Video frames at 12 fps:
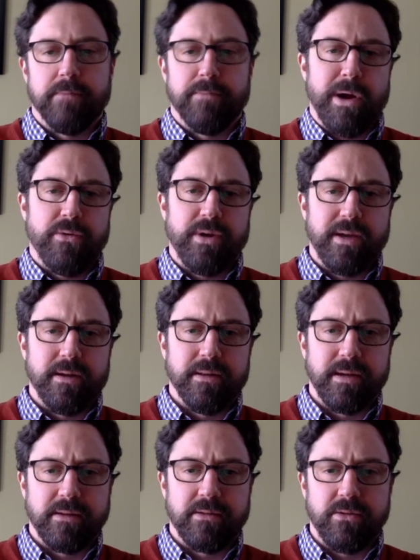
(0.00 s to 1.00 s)
our
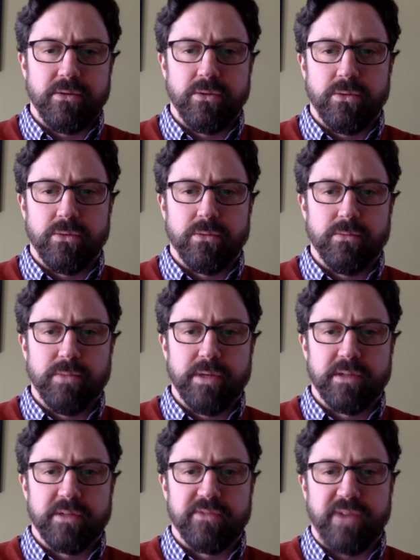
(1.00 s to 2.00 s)
data lake to
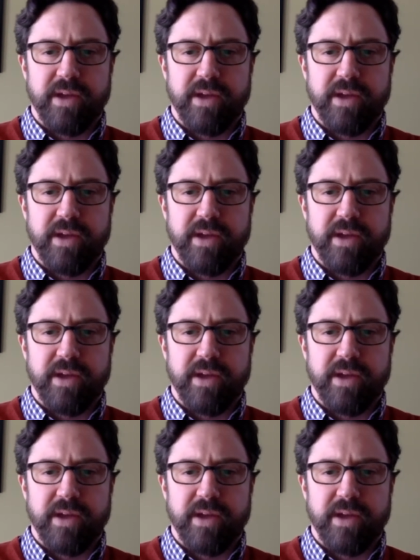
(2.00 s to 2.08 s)
be as